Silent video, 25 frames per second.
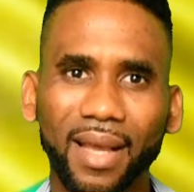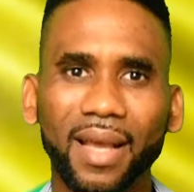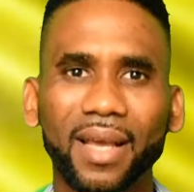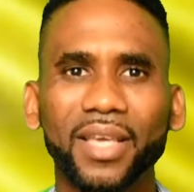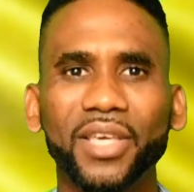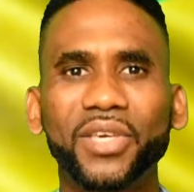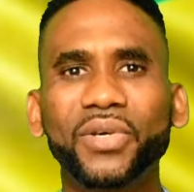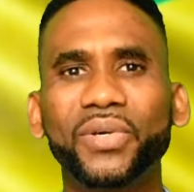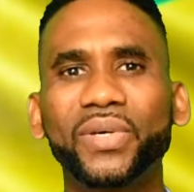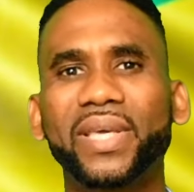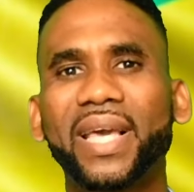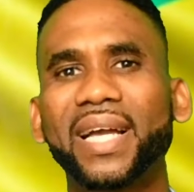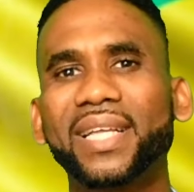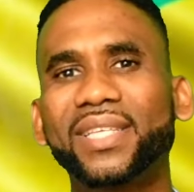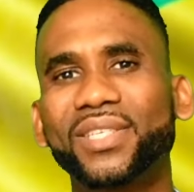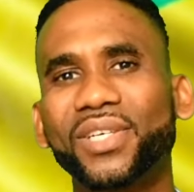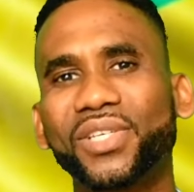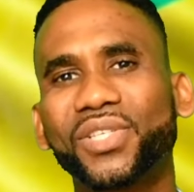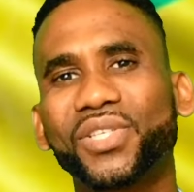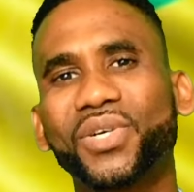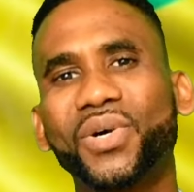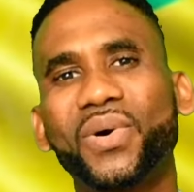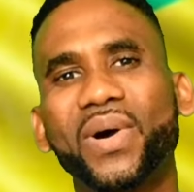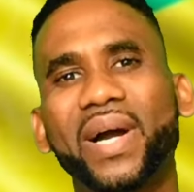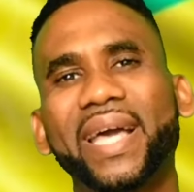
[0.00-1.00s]
you can
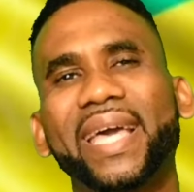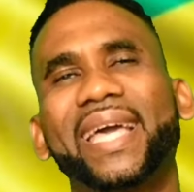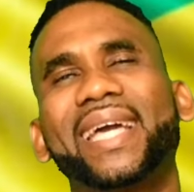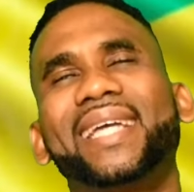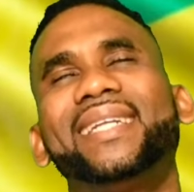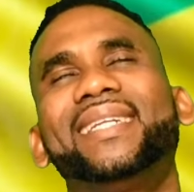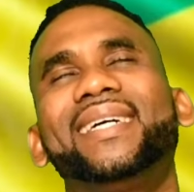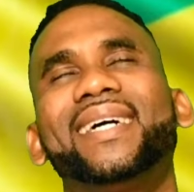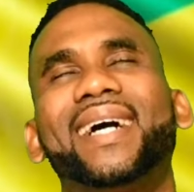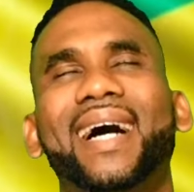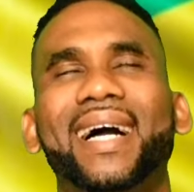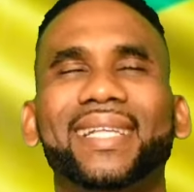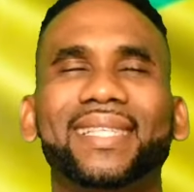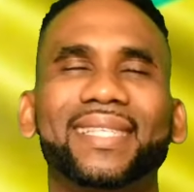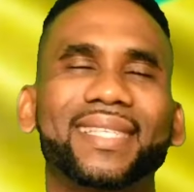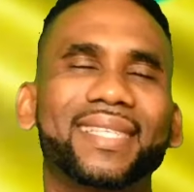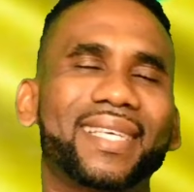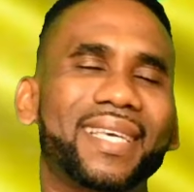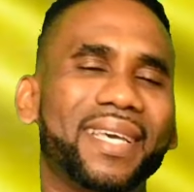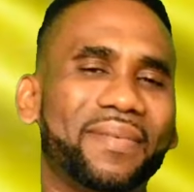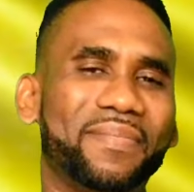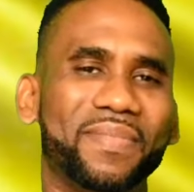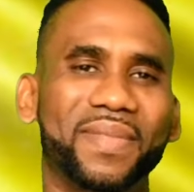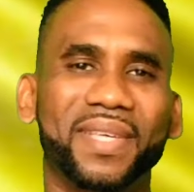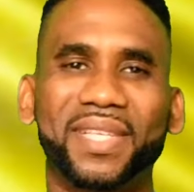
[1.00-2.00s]
just go ahead and
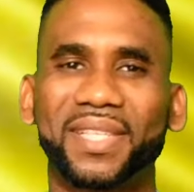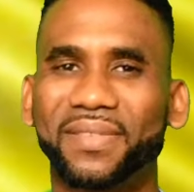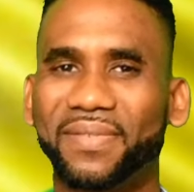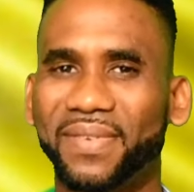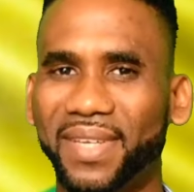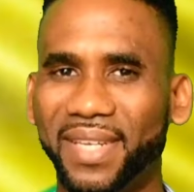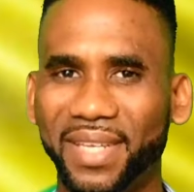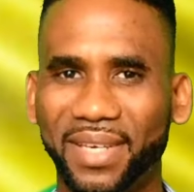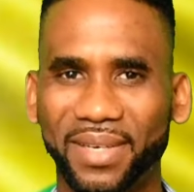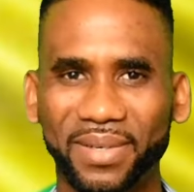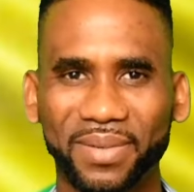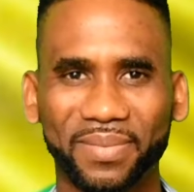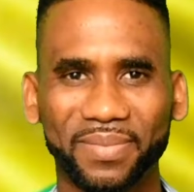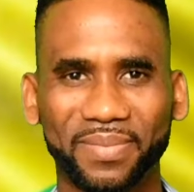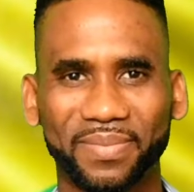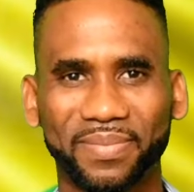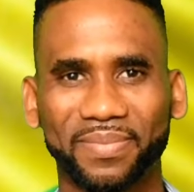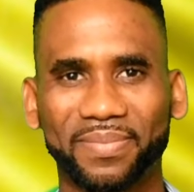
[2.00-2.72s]
skip this video.